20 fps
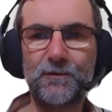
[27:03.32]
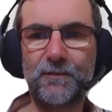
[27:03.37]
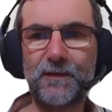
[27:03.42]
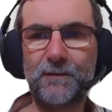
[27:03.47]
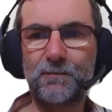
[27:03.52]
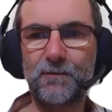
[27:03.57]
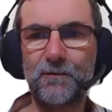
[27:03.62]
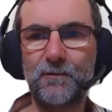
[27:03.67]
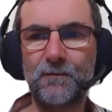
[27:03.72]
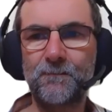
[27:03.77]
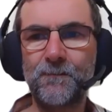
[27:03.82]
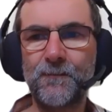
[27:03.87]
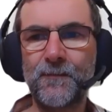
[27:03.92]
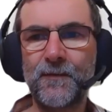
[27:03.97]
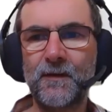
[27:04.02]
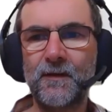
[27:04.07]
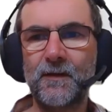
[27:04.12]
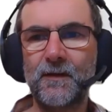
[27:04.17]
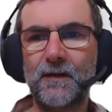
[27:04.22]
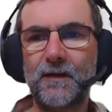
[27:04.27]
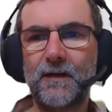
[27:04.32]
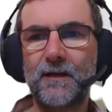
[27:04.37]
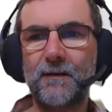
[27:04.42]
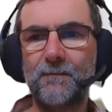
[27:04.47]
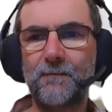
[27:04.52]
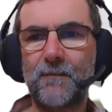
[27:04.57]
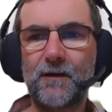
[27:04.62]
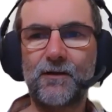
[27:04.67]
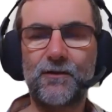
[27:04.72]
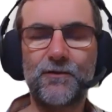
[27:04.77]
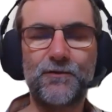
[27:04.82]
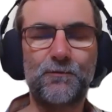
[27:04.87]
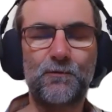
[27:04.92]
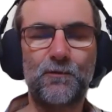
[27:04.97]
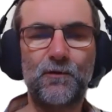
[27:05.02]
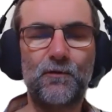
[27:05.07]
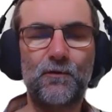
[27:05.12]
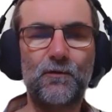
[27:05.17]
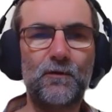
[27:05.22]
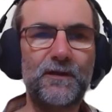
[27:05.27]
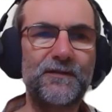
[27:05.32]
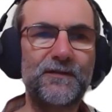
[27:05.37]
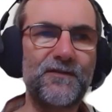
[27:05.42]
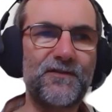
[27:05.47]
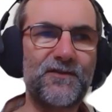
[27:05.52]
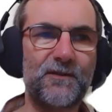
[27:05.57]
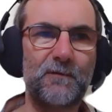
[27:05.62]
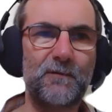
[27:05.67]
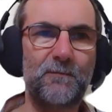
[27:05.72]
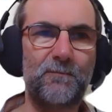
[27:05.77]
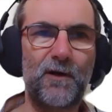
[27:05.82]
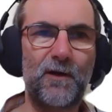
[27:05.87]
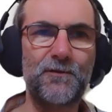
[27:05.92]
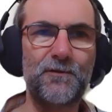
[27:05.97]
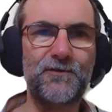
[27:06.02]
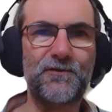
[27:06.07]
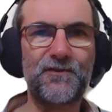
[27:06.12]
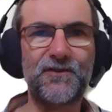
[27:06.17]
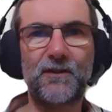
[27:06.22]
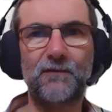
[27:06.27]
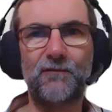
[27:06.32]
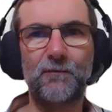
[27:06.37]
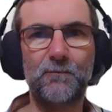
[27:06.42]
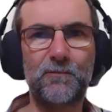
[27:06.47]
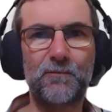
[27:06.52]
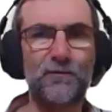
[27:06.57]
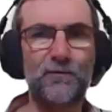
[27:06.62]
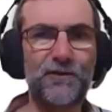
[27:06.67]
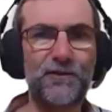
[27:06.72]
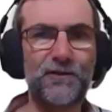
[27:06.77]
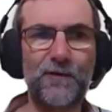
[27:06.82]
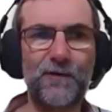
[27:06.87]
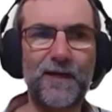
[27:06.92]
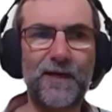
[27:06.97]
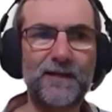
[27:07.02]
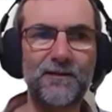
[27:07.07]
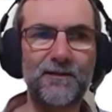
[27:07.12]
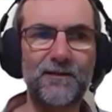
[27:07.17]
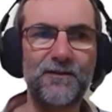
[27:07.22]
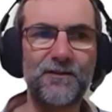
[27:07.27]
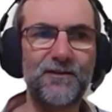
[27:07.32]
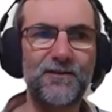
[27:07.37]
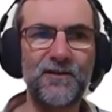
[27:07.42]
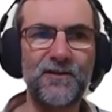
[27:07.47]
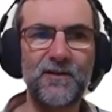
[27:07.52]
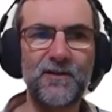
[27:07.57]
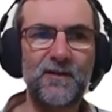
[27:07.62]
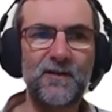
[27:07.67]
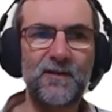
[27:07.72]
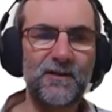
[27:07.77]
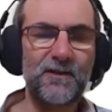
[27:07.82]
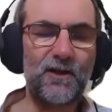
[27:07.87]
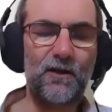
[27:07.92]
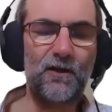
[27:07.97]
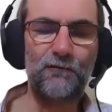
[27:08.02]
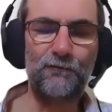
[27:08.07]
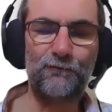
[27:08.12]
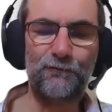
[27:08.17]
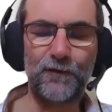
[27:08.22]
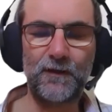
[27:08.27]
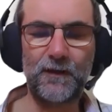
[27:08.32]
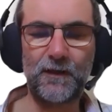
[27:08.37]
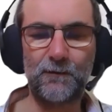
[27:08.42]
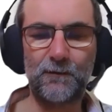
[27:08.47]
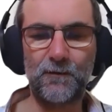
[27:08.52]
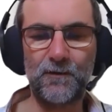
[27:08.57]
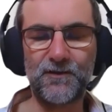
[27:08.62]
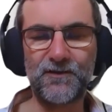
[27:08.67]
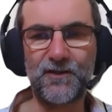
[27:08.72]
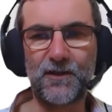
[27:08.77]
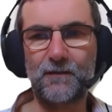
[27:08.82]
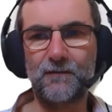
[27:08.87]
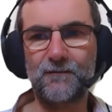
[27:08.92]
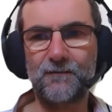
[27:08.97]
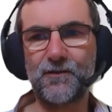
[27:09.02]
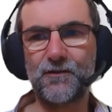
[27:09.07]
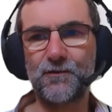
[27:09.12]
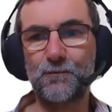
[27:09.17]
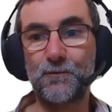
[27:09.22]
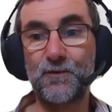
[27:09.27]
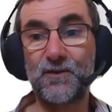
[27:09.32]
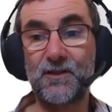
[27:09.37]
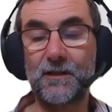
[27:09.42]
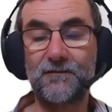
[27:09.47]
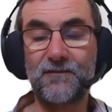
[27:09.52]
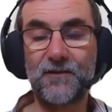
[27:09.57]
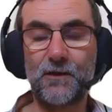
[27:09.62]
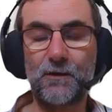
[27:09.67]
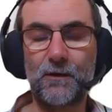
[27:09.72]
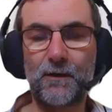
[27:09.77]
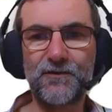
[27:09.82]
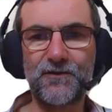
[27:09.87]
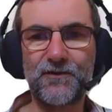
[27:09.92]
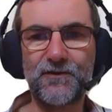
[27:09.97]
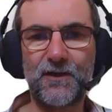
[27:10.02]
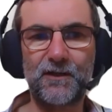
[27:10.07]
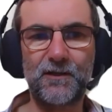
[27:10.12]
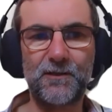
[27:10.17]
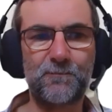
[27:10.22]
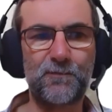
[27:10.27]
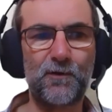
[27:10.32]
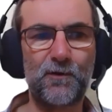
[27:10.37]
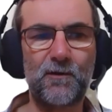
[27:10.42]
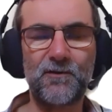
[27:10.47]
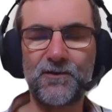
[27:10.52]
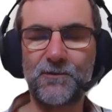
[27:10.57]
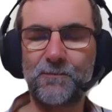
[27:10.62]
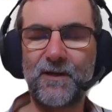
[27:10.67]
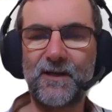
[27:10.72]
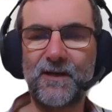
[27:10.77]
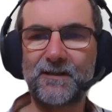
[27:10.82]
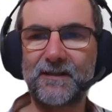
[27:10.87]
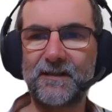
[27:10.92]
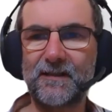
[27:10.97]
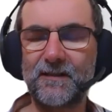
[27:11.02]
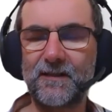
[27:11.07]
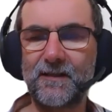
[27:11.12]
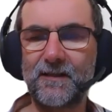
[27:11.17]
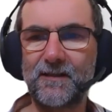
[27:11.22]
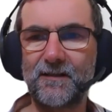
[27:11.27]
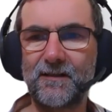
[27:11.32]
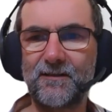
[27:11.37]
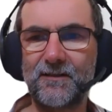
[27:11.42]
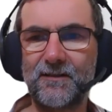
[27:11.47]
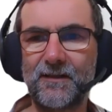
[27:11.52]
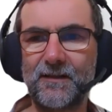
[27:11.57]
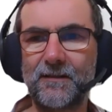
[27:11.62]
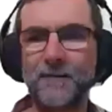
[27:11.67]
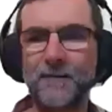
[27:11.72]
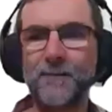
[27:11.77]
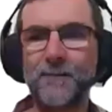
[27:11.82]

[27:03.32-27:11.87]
people, because we're all in the similar boat, self-employed directors, can't furlough ourselves because we still have to go out sales prospecting, that kind of thing.